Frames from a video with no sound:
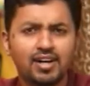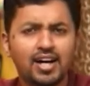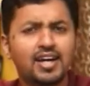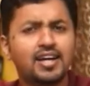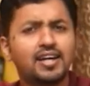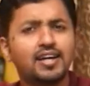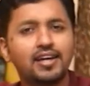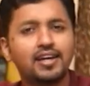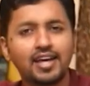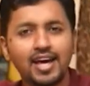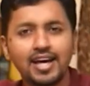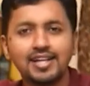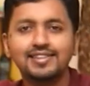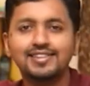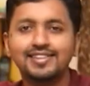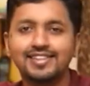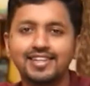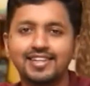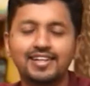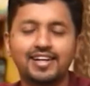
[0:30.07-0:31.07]
I can
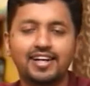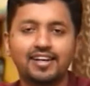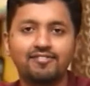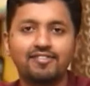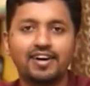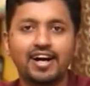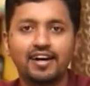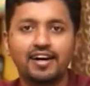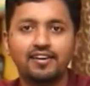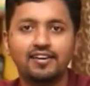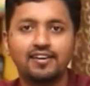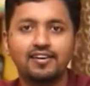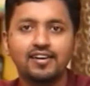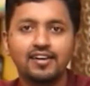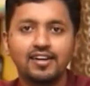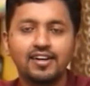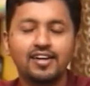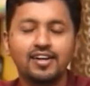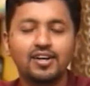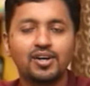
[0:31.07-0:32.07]
say that I've had a
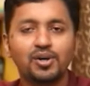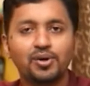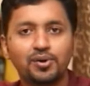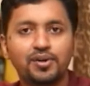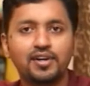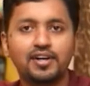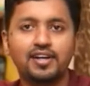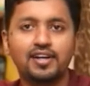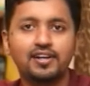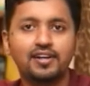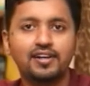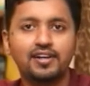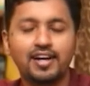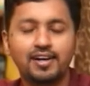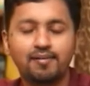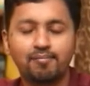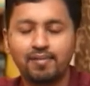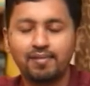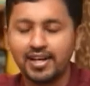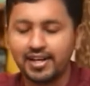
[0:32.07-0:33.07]
good run
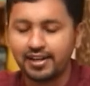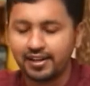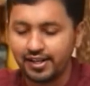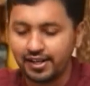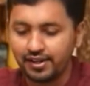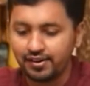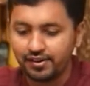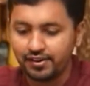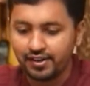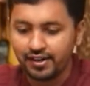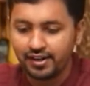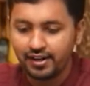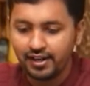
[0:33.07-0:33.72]
at my career.